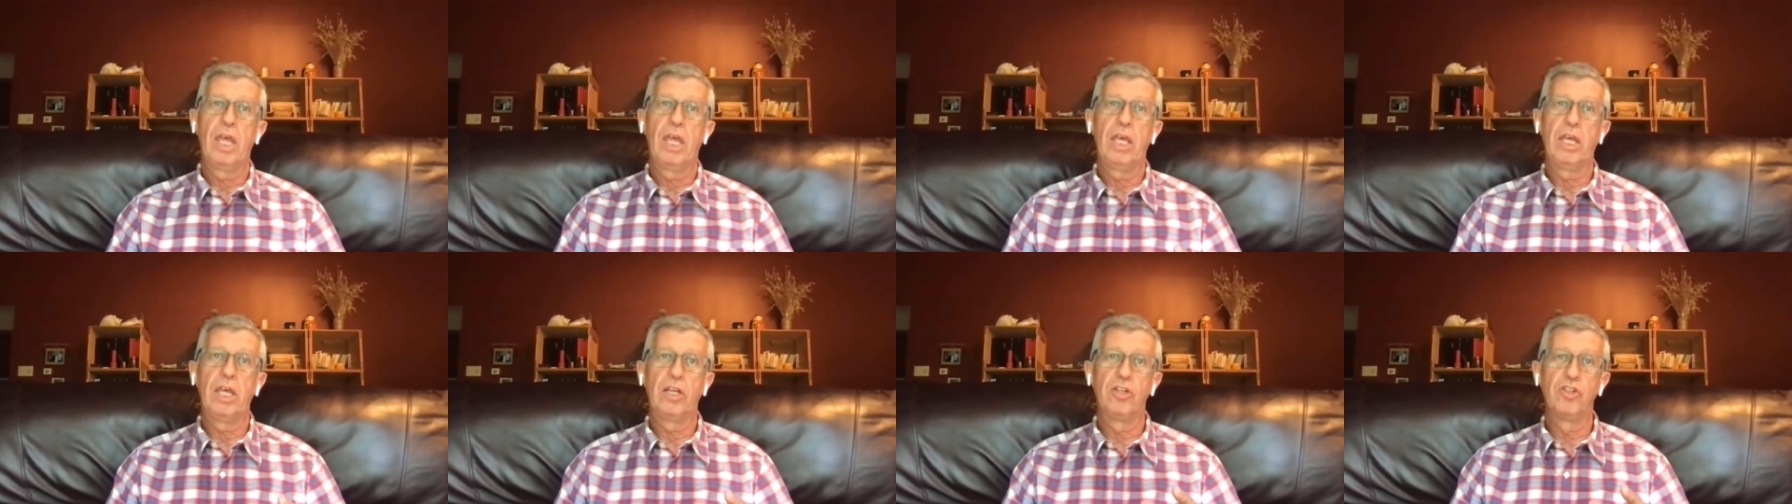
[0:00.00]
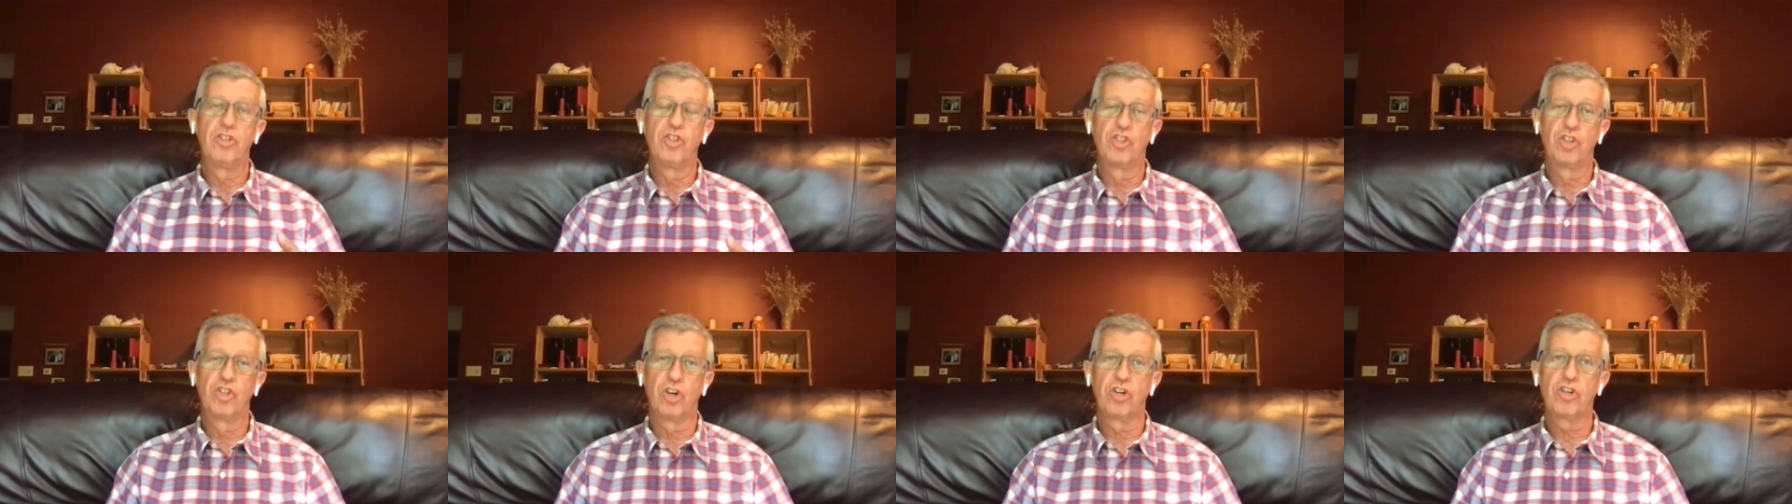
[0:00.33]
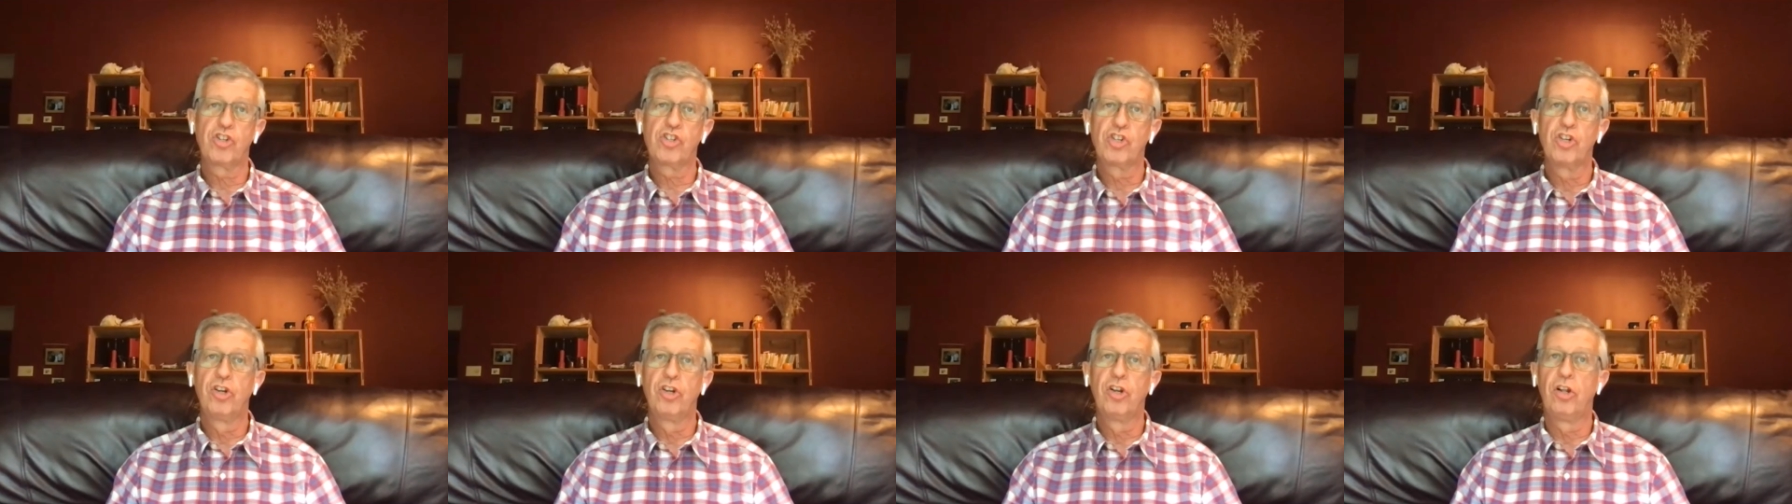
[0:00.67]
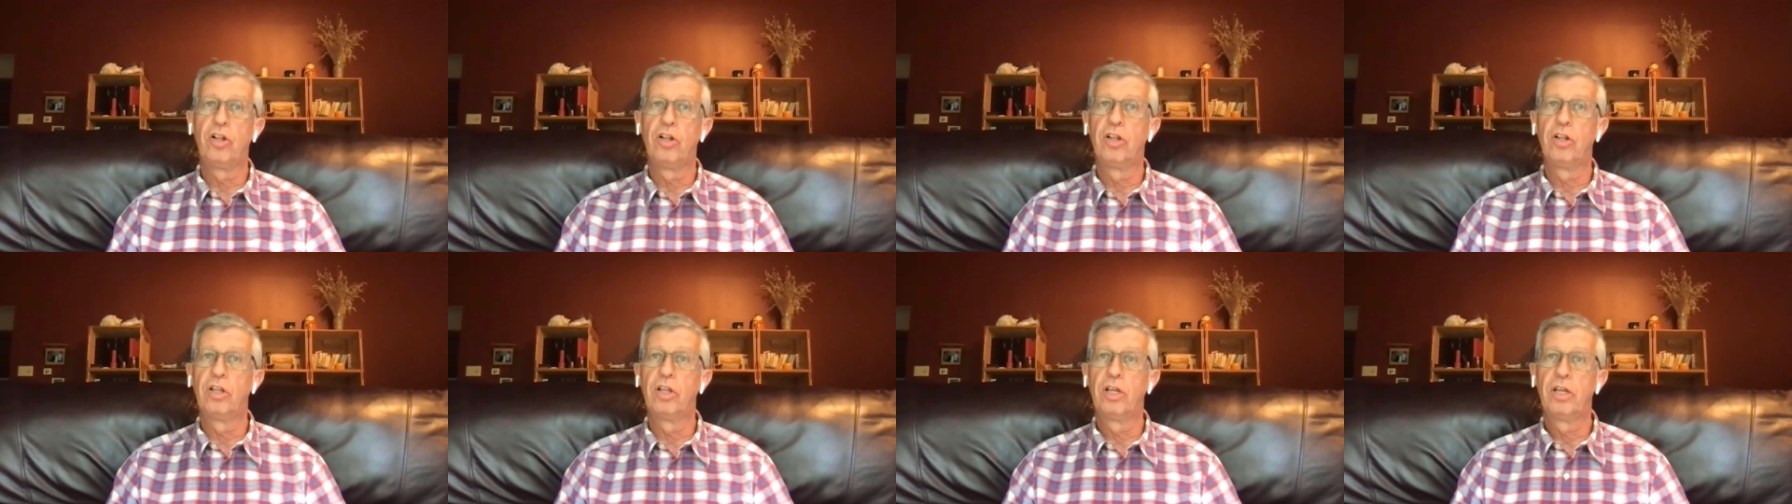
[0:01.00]

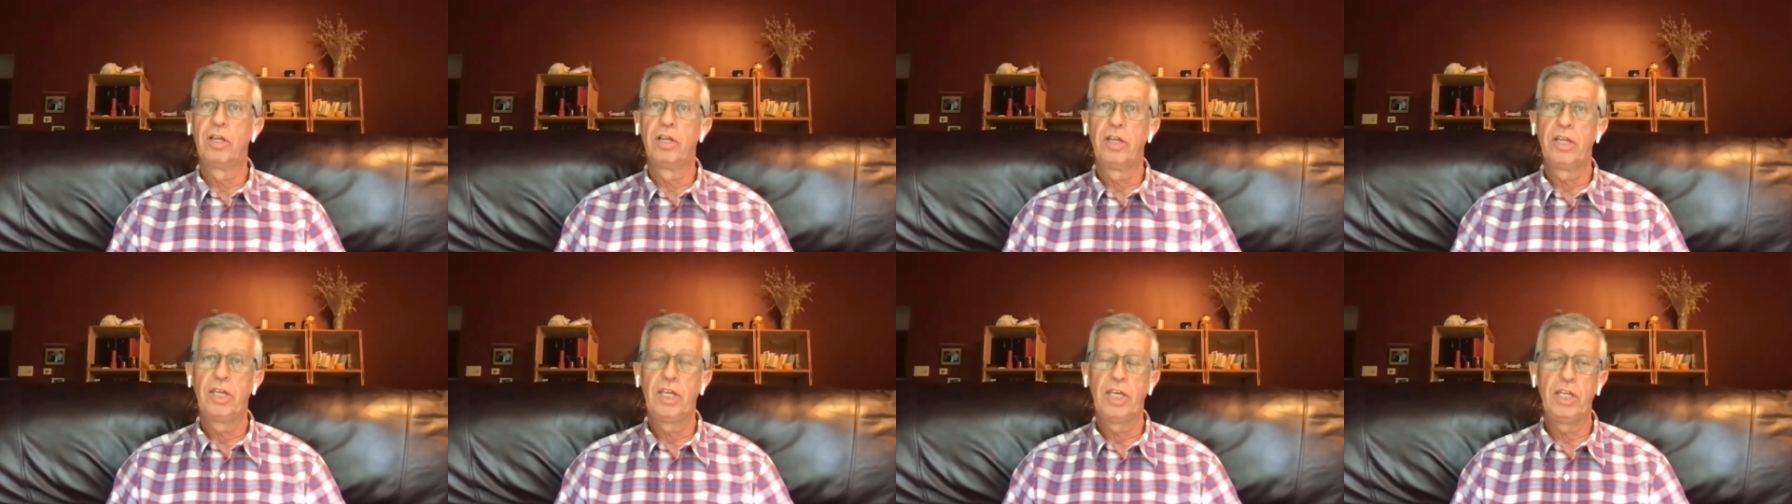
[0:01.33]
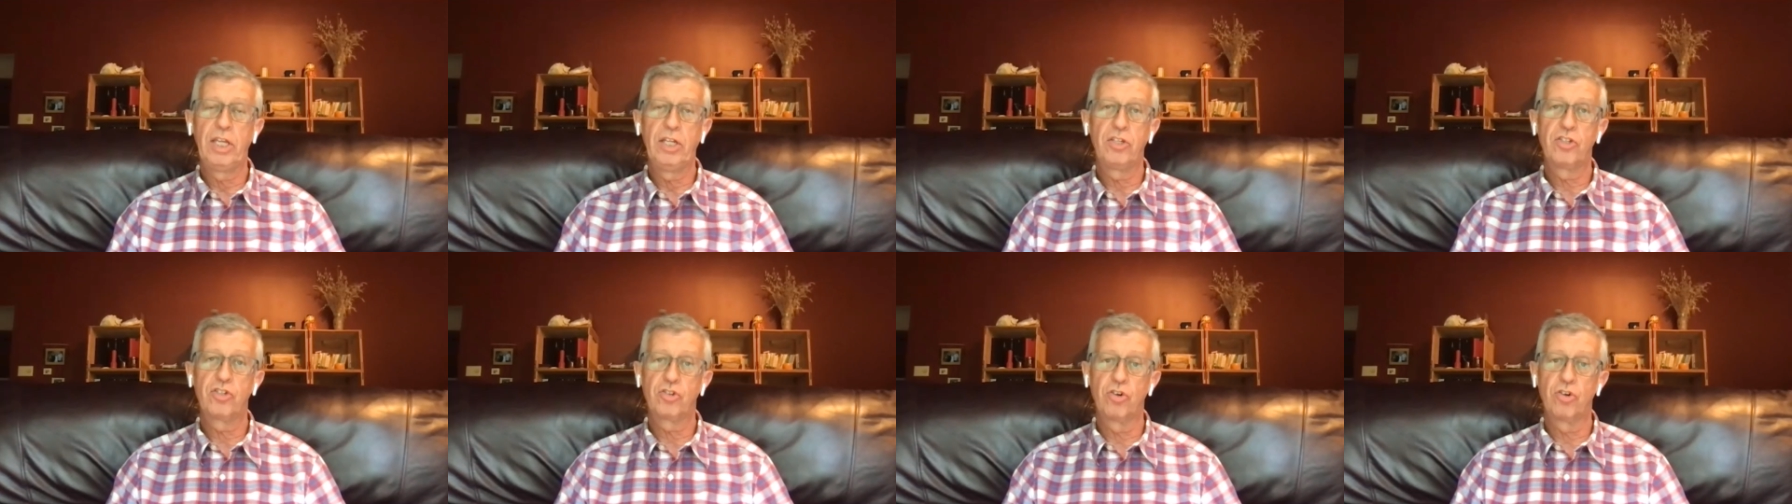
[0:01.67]
exertional heat